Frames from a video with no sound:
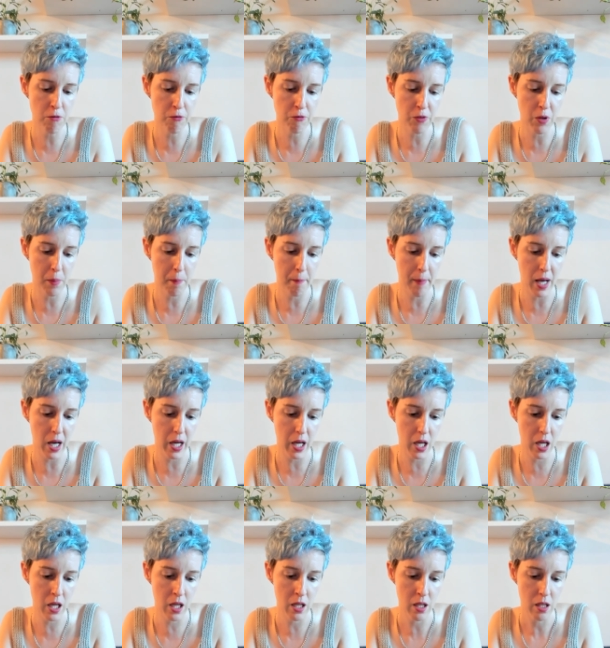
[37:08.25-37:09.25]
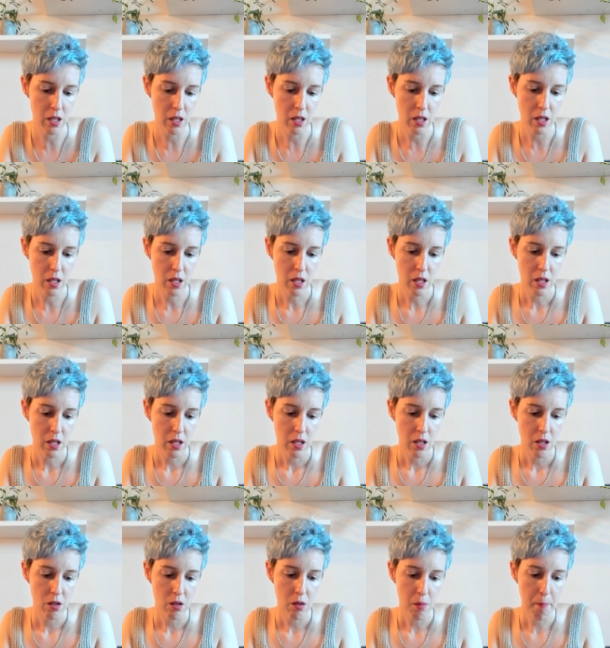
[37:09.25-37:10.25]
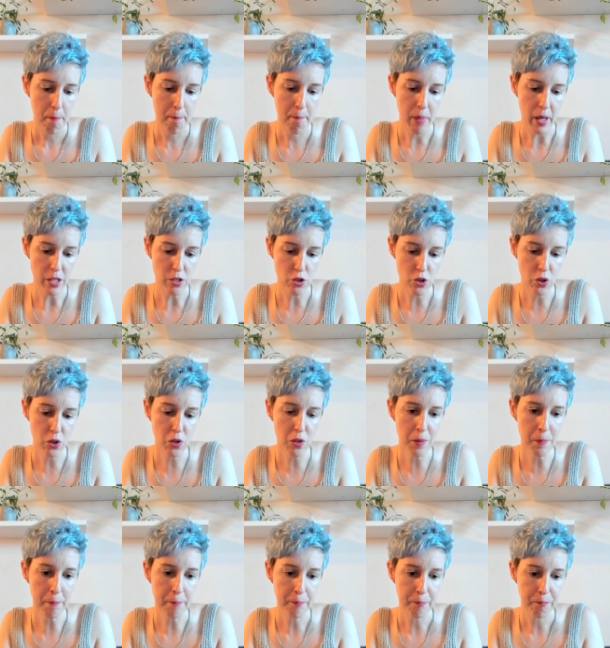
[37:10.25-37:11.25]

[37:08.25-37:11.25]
from my bundle.